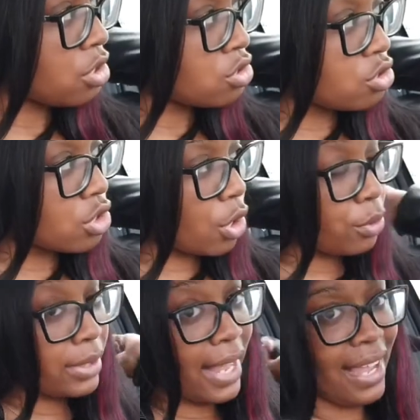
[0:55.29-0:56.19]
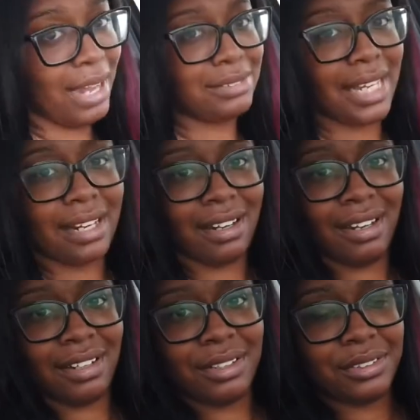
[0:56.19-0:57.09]
So yeah, I was like,
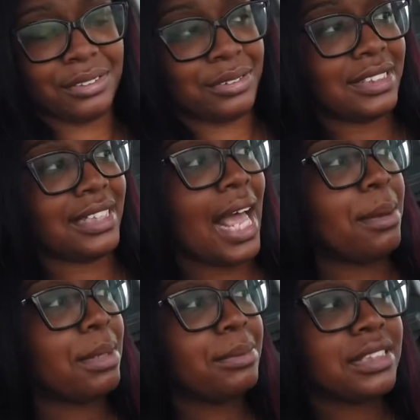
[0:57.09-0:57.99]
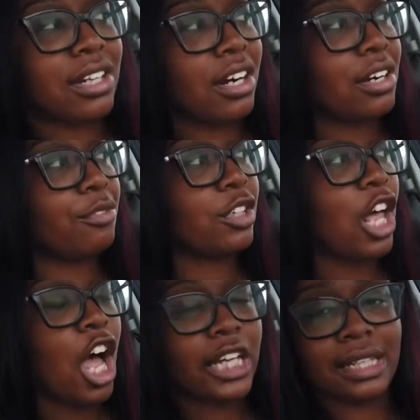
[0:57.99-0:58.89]
oh snap, let me start
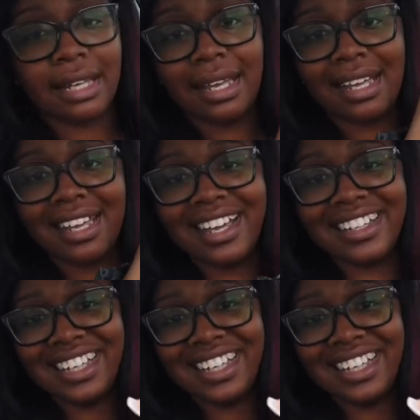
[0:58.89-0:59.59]
vlogging.